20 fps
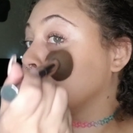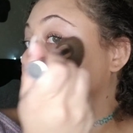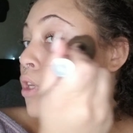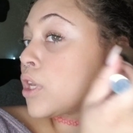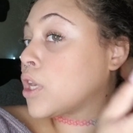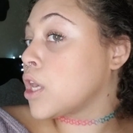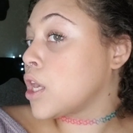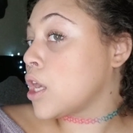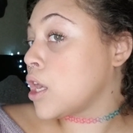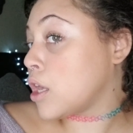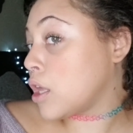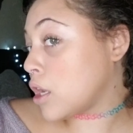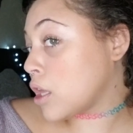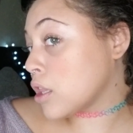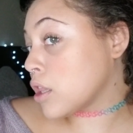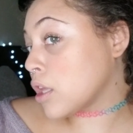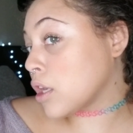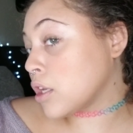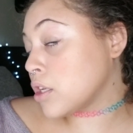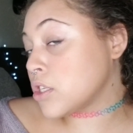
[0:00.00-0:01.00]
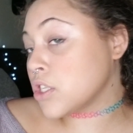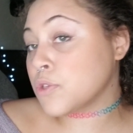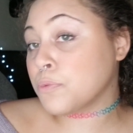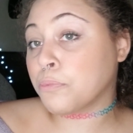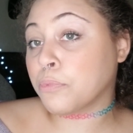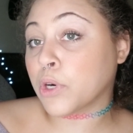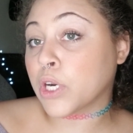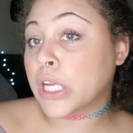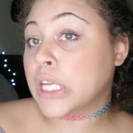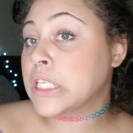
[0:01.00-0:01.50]
Yeah, I think it
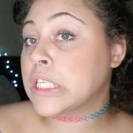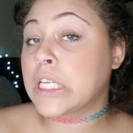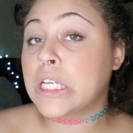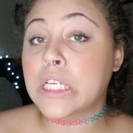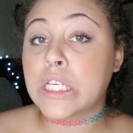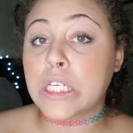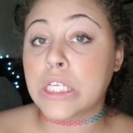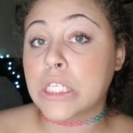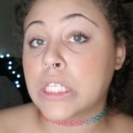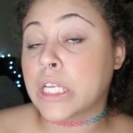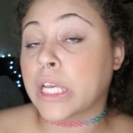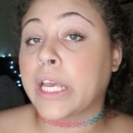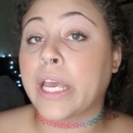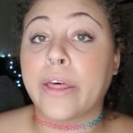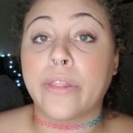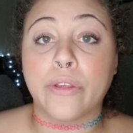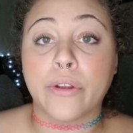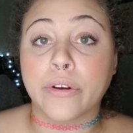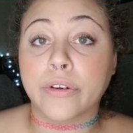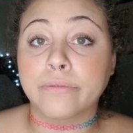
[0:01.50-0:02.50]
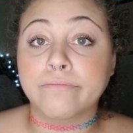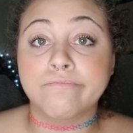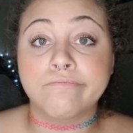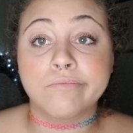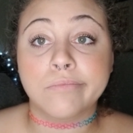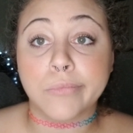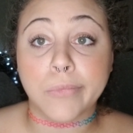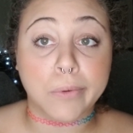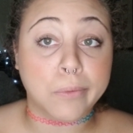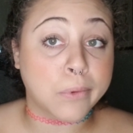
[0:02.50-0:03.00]
just brings it together,
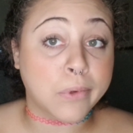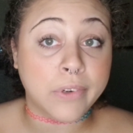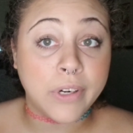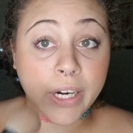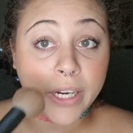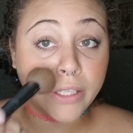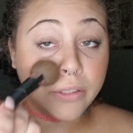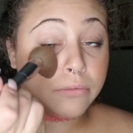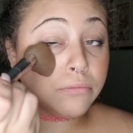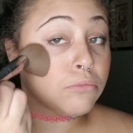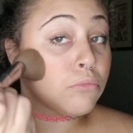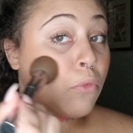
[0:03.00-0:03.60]
all right?